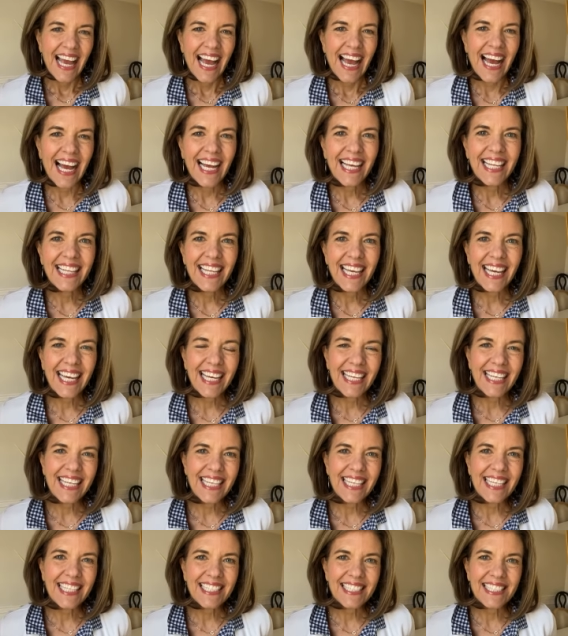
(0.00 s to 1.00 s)
Hi
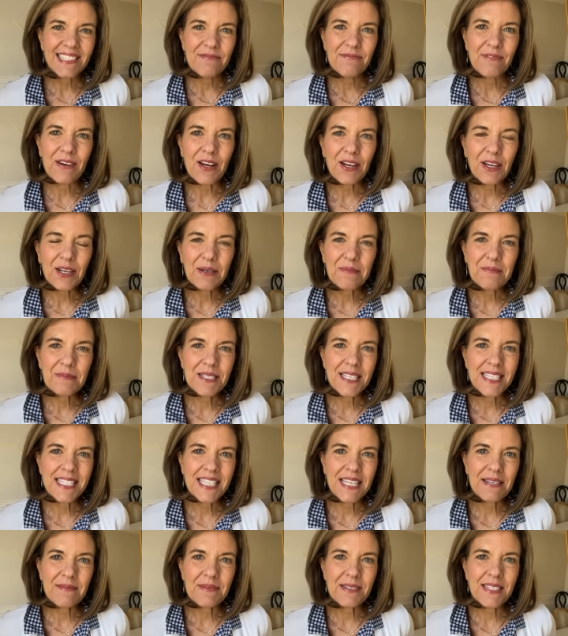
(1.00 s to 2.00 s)
ladies, welcome to
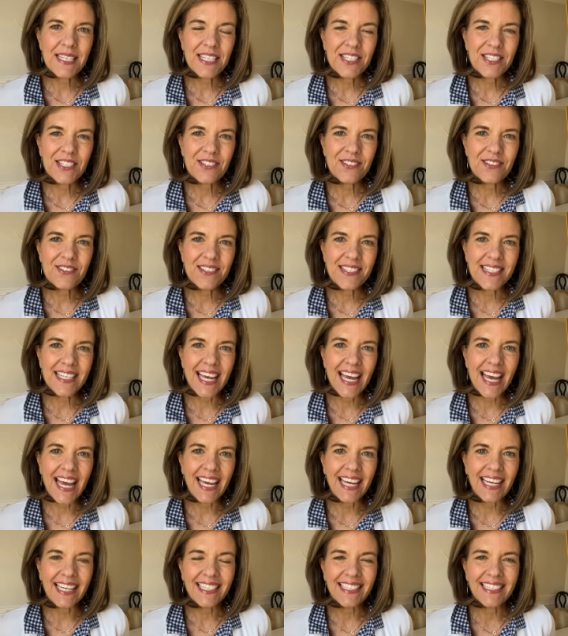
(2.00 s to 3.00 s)
Tipsy
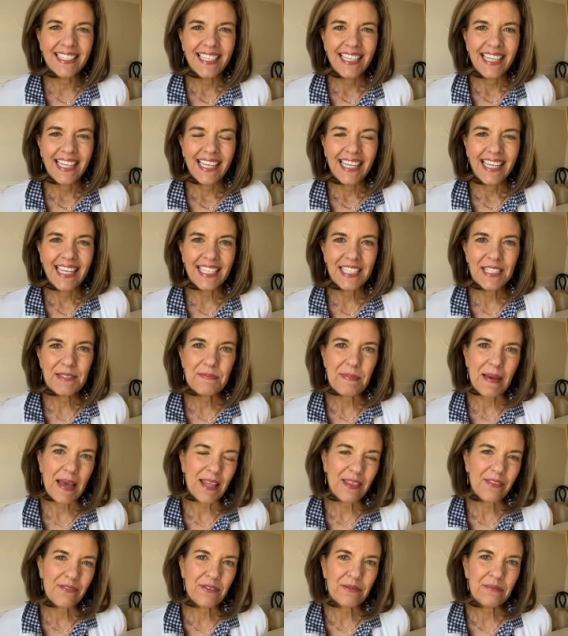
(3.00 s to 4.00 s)
Tuesday. It's
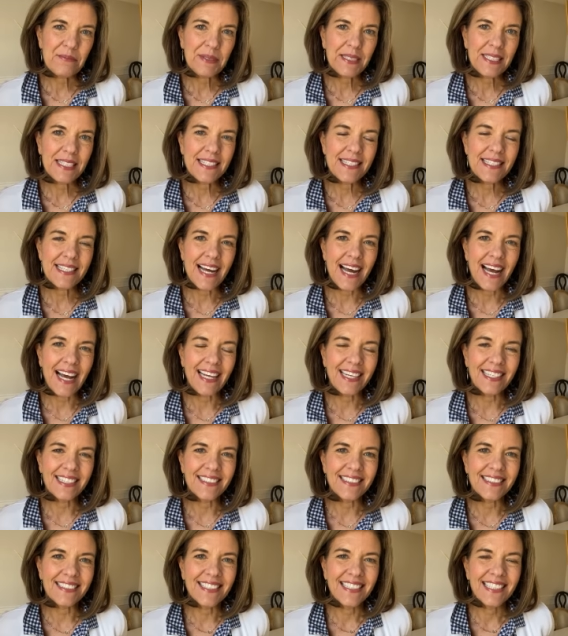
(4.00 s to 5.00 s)
Beth from Be
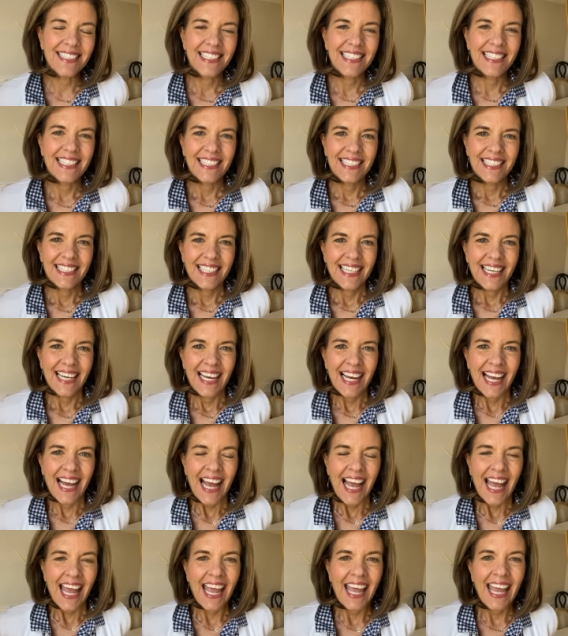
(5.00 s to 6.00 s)
Styled.
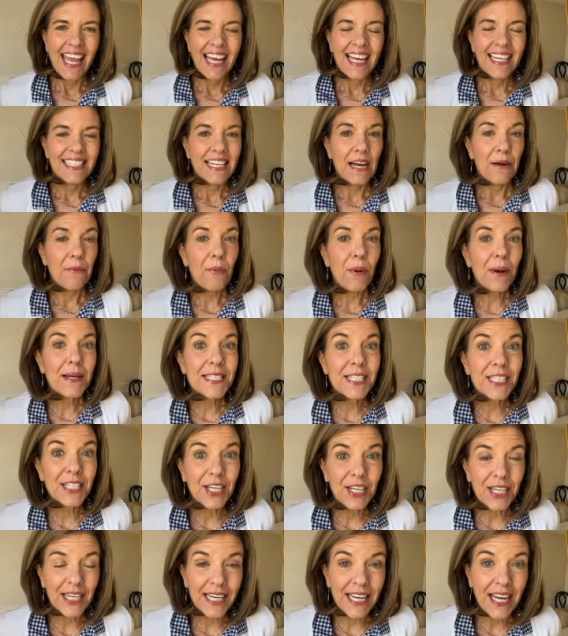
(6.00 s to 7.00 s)
And I
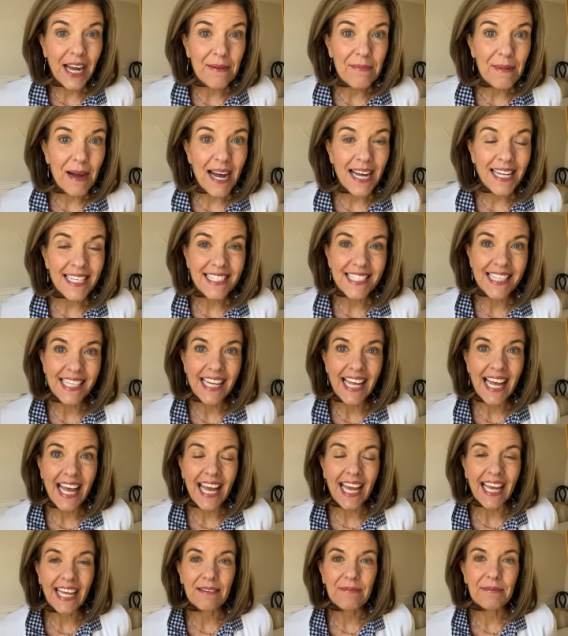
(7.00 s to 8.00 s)
wasn't gonna come on
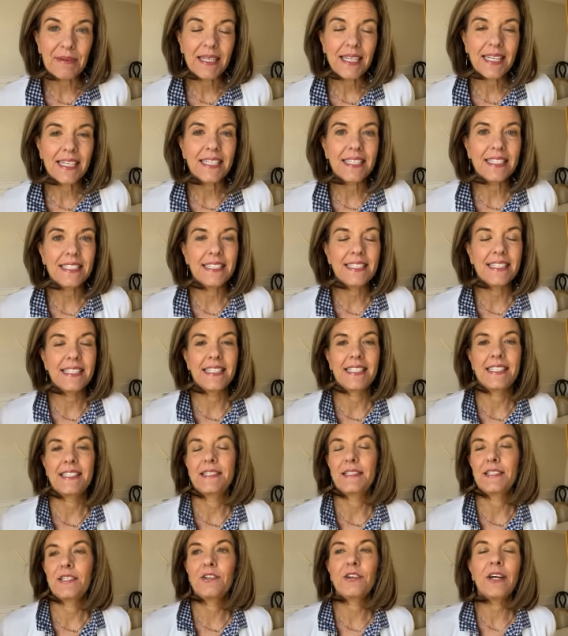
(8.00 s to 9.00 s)
today because
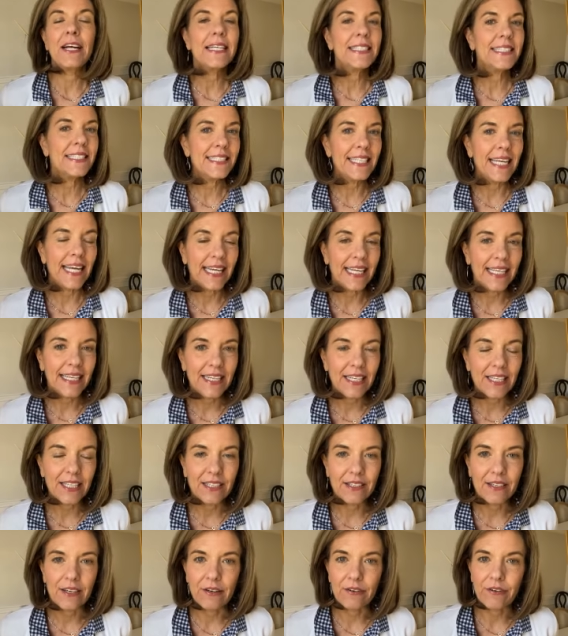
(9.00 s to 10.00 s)
it's crazy day here.
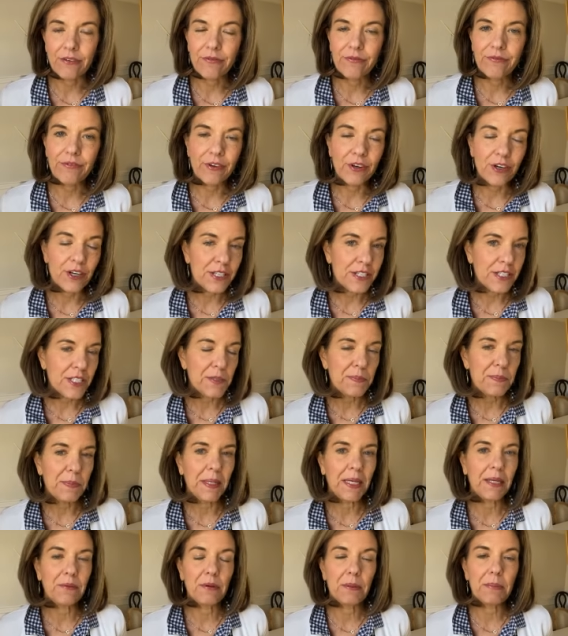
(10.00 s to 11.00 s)
Our furnace is
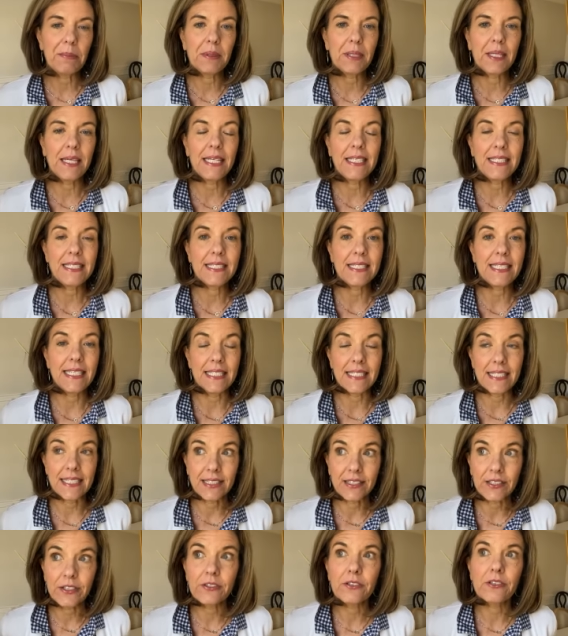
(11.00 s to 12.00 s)
being replaced. It's
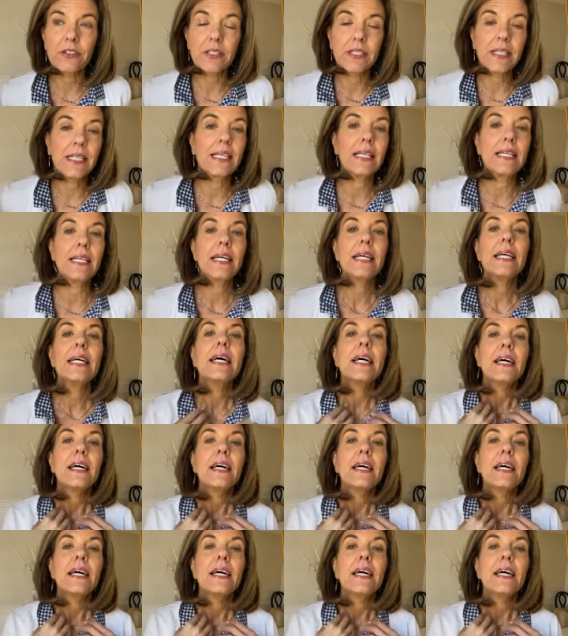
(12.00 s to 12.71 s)
literally